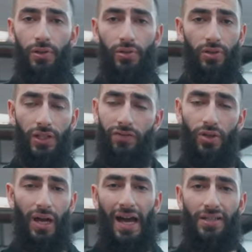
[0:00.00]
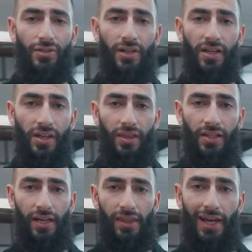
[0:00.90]
you or give you a hassle or anything
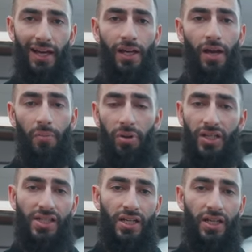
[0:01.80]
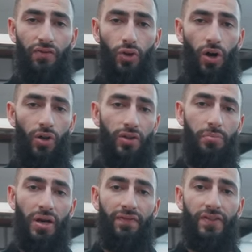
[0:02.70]
like that, but it's gonna give you all the
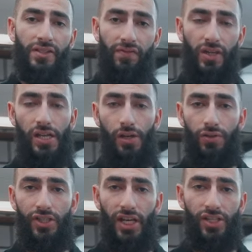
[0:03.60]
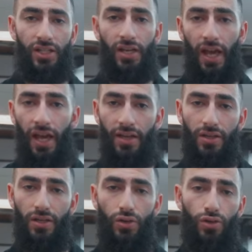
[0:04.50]
benefits of the heat rejection and
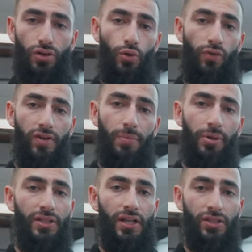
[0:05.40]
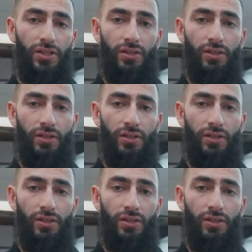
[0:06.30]
the UV protection.